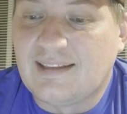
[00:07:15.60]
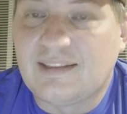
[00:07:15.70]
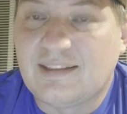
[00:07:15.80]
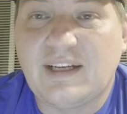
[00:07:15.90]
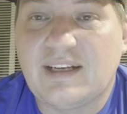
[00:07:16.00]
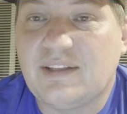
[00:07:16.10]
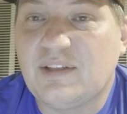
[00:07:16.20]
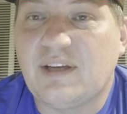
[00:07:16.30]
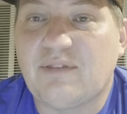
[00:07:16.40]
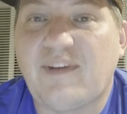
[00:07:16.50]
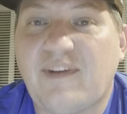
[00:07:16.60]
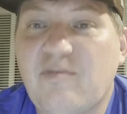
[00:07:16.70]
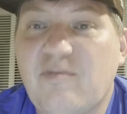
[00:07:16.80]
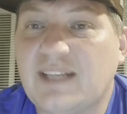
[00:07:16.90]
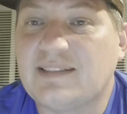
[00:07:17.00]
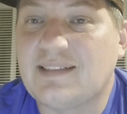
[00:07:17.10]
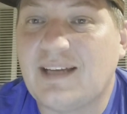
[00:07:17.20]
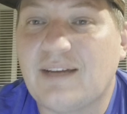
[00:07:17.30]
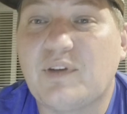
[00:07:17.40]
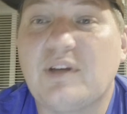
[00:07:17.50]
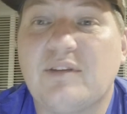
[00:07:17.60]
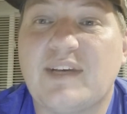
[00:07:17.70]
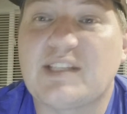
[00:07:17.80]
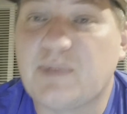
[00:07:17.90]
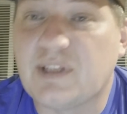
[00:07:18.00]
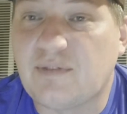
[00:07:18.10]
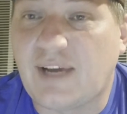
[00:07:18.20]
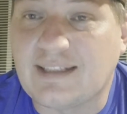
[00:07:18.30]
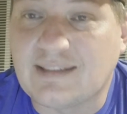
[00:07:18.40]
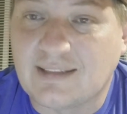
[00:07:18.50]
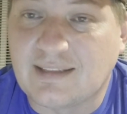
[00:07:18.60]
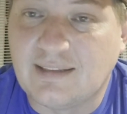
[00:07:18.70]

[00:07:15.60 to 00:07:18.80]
You get 5 months of good investment advice,